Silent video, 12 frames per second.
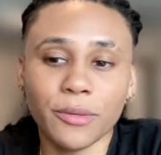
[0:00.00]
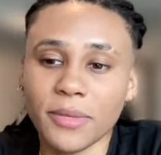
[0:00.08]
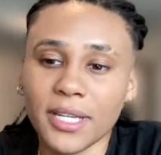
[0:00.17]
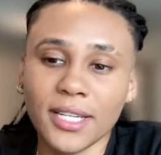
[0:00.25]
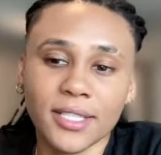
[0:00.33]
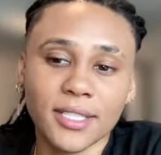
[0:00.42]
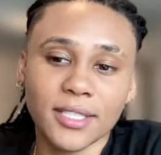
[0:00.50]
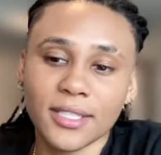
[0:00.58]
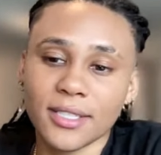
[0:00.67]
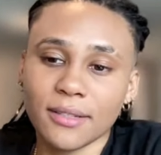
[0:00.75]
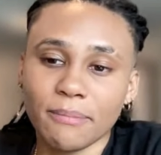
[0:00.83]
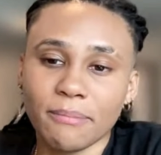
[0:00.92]
to me
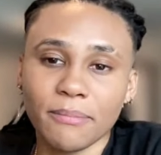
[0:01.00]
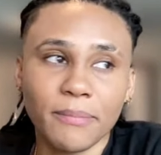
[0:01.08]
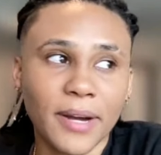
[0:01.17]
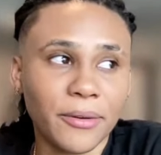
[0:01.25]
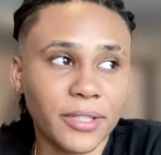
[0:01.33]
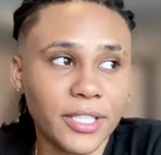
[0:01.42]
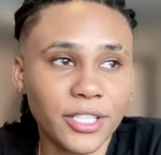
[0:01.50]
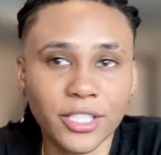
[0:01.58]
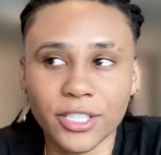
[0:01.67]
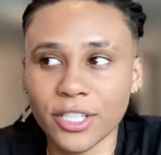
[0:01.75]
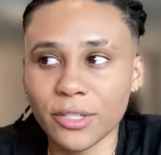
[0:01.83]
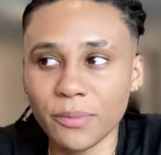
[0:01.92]
is my
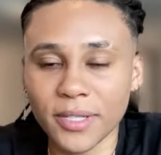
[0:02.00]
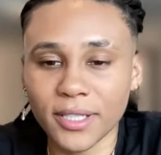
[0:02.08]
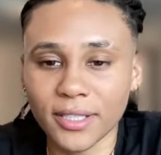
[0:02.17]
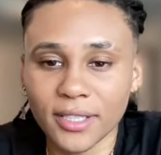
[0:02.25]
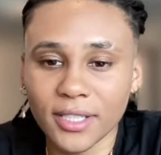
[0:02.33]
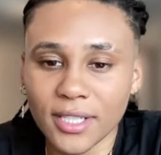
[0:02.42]
relationship and